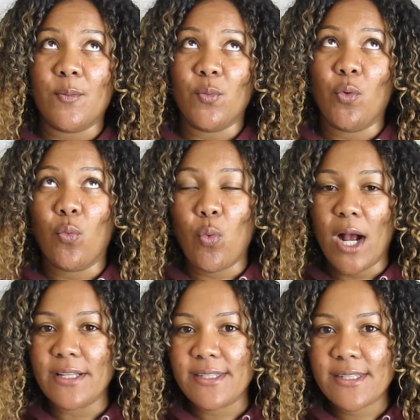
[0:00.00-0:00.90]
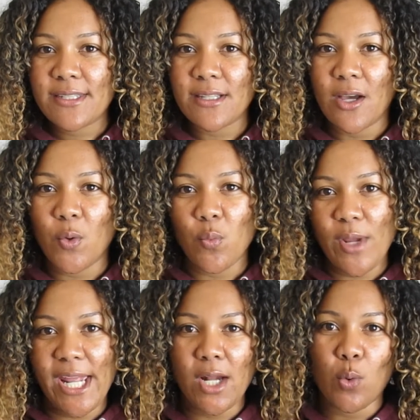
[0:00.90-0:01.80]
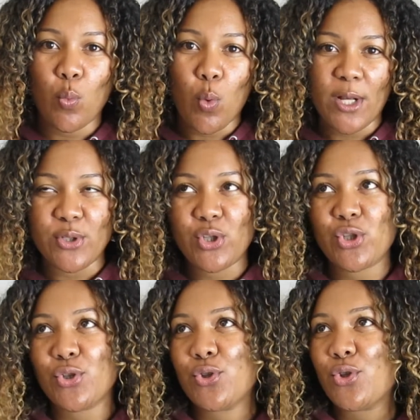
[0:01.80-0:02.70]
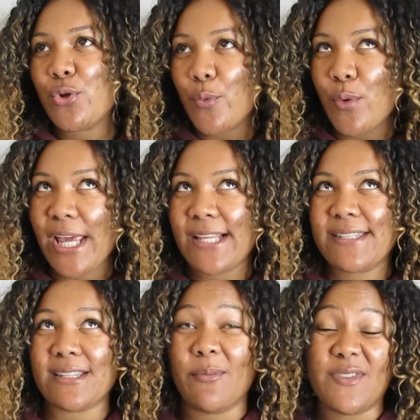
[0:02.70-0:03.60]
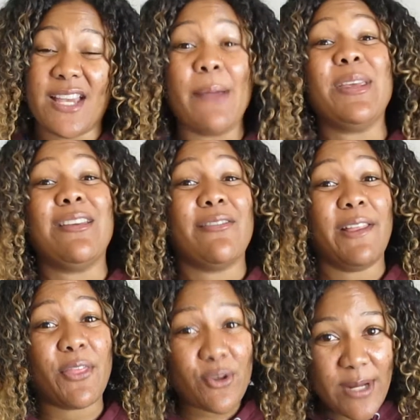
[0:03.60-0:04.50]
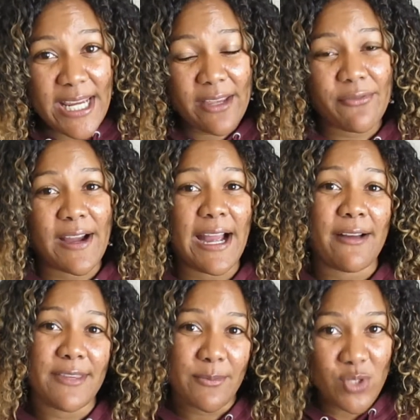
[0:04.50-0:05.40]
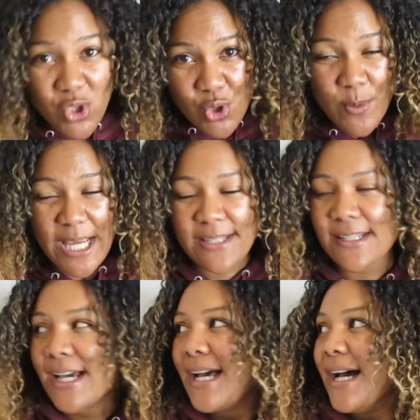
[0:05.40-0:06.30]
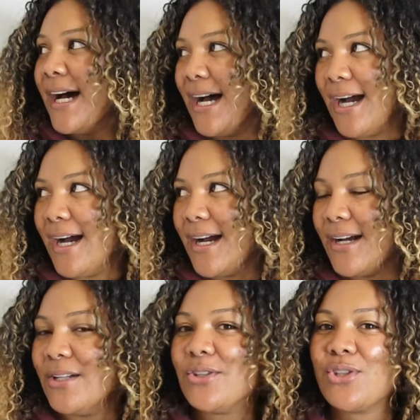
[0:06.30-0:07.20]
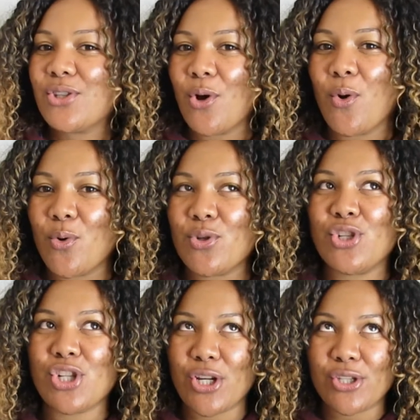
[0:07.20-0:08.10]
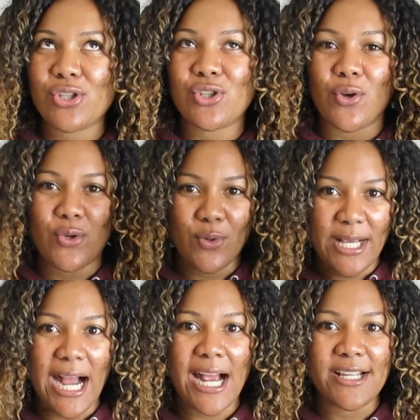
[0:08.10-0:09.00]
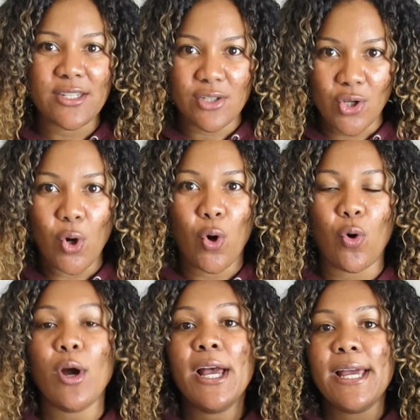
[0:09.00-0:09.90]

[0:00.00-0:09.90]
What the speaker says: once a week, once 2 weeks, sometimes even 3 if I have them straight. So just so you guys know